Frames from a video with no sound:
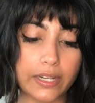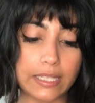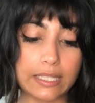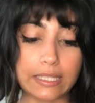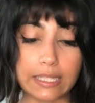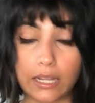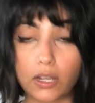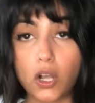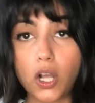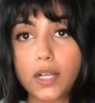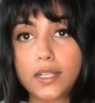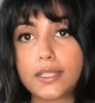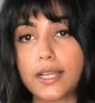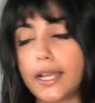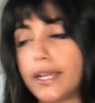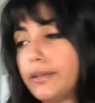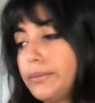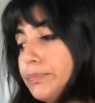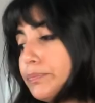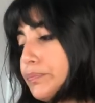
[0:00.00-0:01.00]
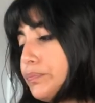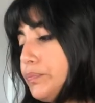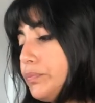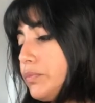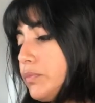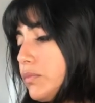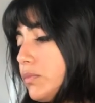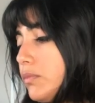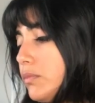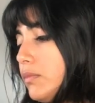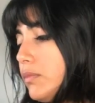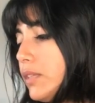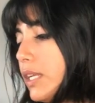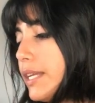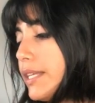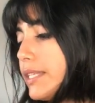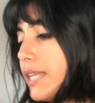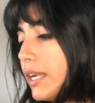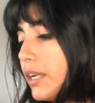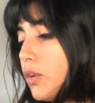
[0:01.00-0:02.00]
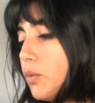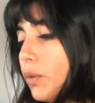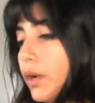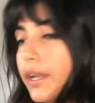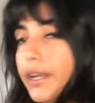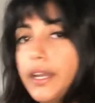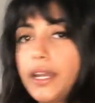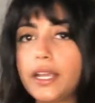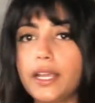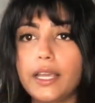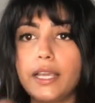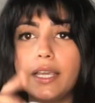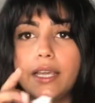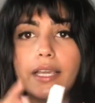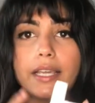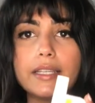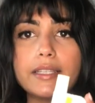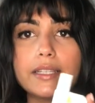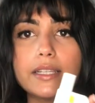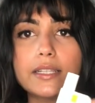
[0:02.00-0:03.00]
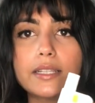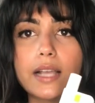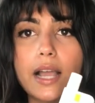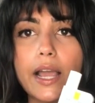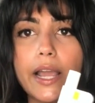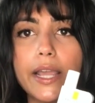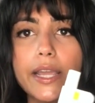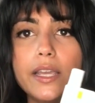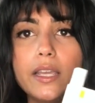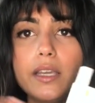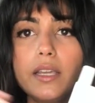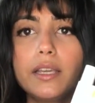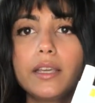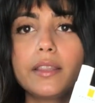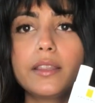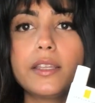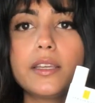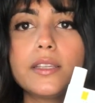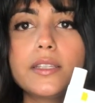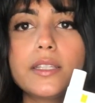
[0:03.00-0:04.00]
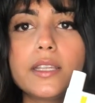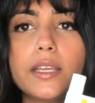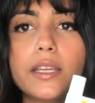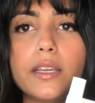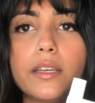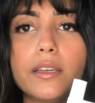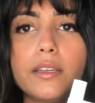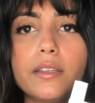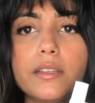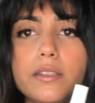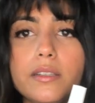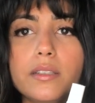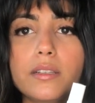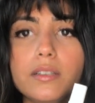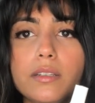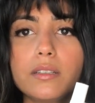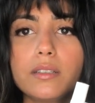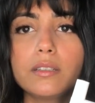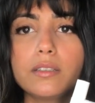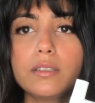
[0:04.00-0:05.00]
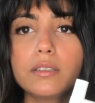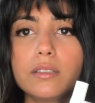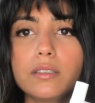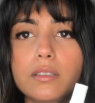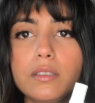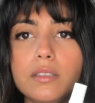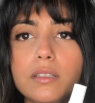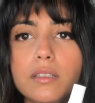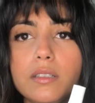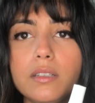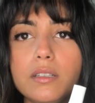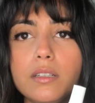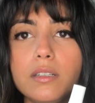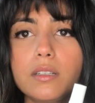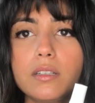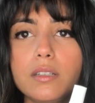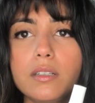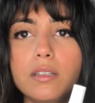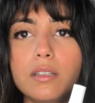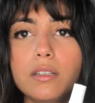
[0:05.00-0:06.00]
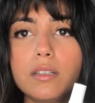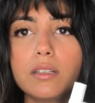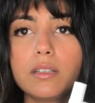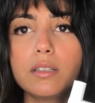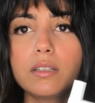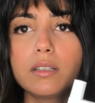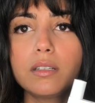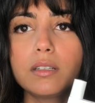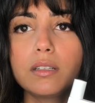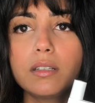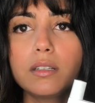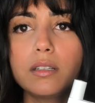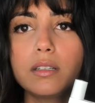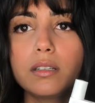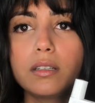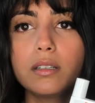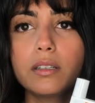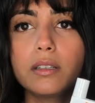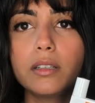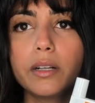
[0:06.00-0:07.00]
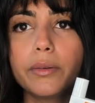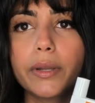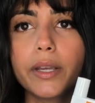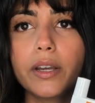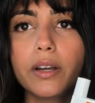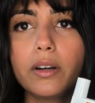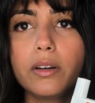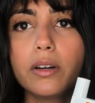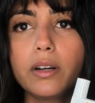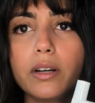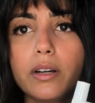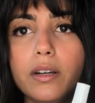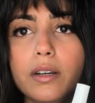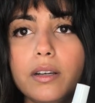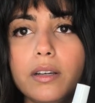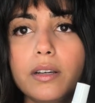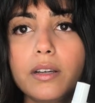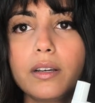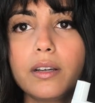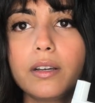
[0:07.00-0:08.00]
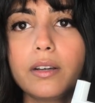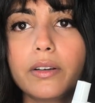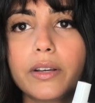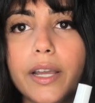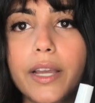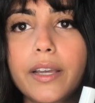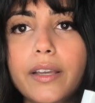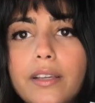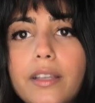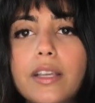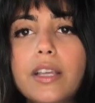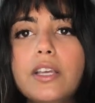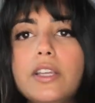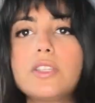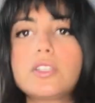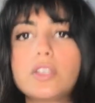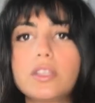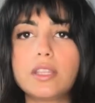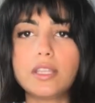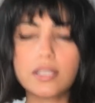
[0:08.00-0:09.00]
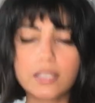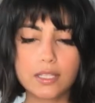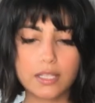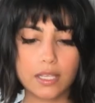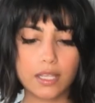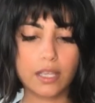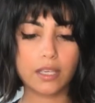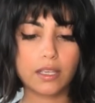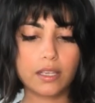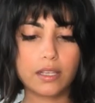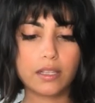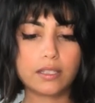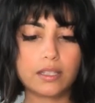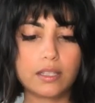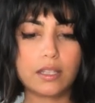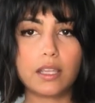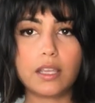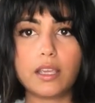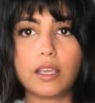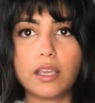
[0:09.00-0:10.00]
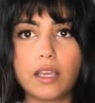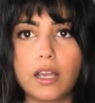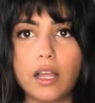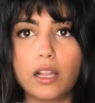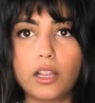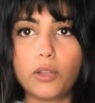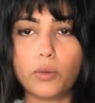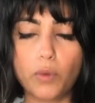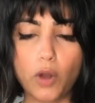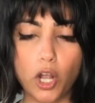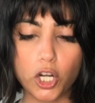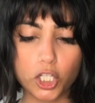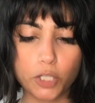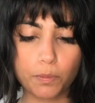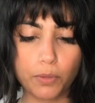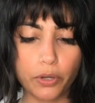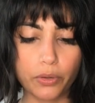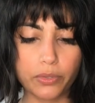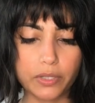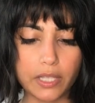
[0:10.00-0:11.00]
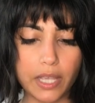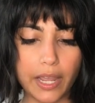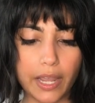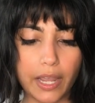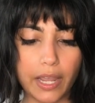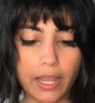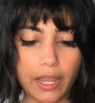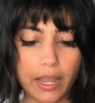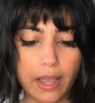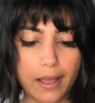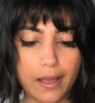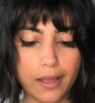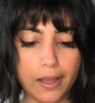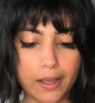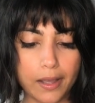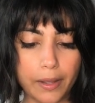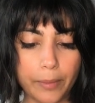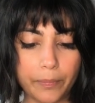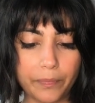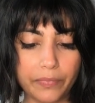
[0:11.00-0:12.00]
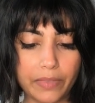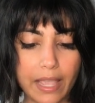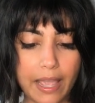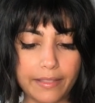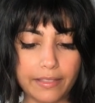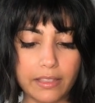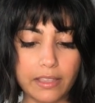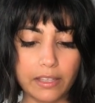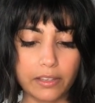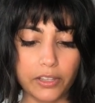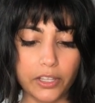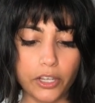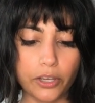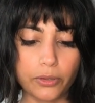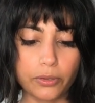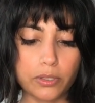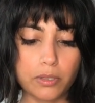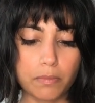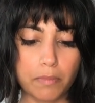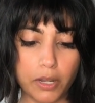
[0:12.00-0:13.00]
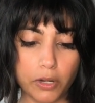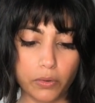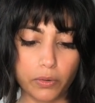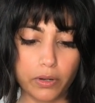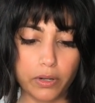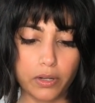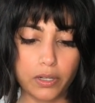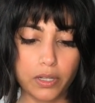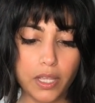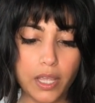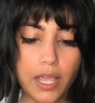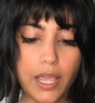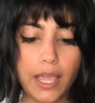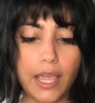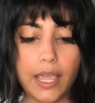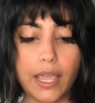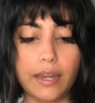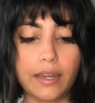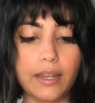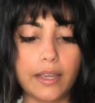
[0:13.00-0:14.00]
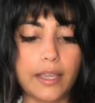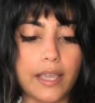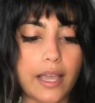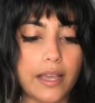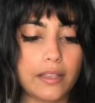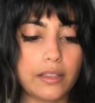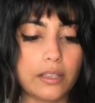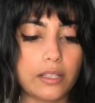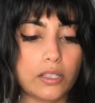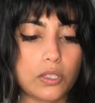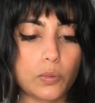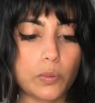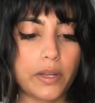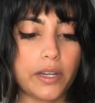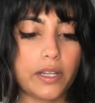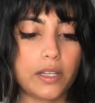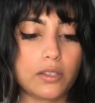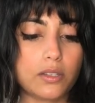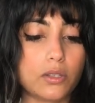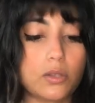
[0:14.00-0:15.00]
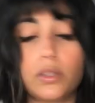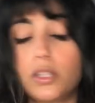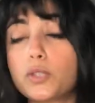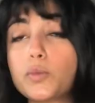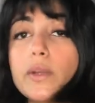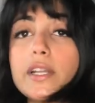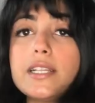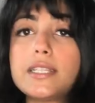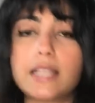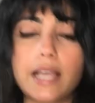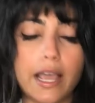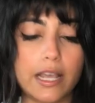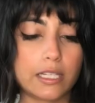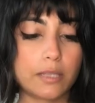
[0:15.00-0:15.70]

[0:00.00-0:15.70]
is zinc oxide. Second one is this guy. This is, there we go. Okay. So this is the La Roche-Posay Anthelios Mineral. And again, this one is SPF, this one's